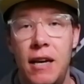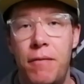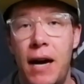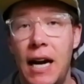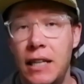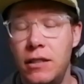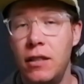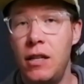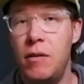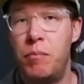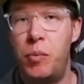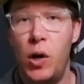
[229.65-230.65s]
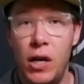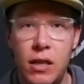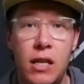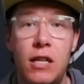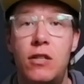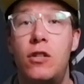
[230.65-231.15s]
If I actually put
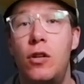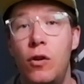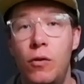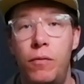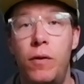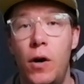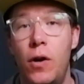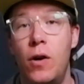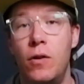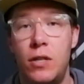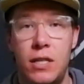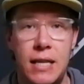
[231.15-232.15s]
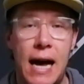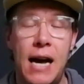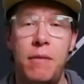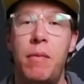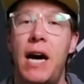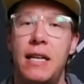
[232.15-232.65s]
these two photos
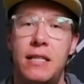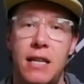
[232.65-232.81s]
side by